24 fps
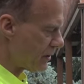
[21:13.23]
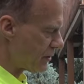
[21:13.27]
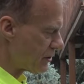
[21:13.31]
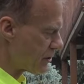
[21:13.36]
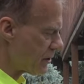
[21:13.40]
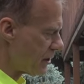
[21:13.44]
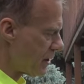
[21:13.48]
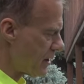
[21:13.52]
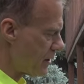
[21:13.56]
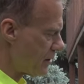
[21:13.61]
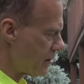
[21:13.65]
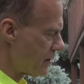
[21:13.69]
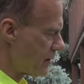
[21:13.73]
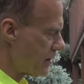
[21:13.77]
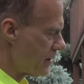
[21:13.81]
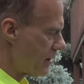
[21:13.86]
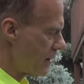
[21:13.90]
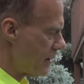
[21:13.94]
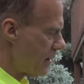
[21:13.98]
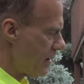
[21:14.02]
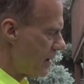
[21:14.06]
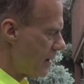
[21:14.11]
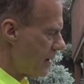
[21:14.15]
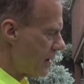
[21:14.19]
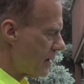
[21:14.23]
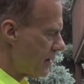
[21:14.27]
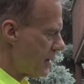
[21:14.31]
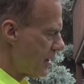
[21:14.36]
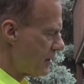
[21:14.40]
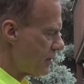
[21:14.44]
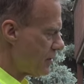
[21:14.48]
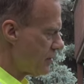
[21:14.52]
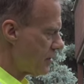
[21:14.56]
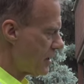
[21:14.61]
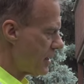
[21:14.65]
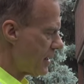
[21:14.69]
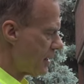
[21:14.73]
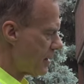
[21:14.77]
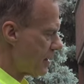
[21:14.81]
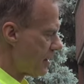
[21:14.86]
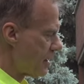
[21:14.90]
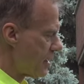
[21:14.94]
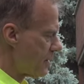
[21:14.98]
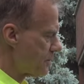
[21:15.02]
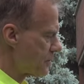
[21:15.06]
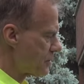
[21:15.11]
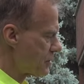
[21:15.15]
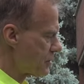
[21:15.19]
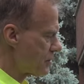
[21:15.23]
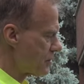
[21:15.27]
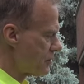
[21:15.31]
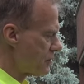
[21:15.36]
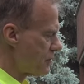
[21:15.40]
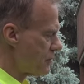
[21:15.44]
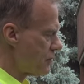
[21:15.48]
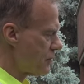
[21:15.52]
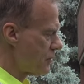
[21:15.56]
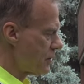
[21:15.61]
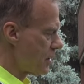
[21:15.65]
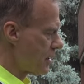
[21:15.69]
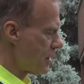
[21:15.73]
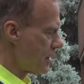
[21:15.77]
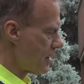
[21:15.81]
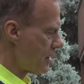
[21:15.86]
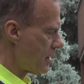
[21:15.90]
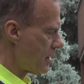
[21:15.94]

the chart. Then you get up to